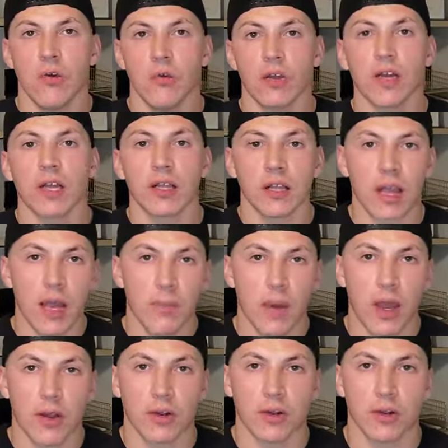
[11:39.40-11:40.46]
when you got the
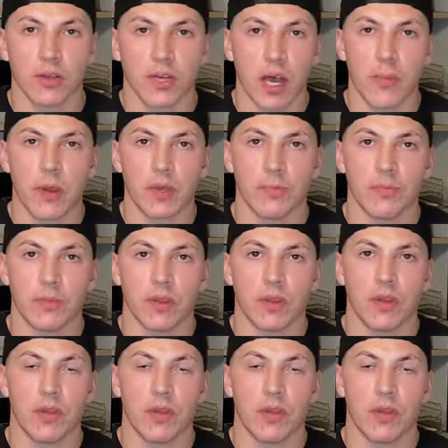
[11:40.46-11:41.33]
linebacker coming,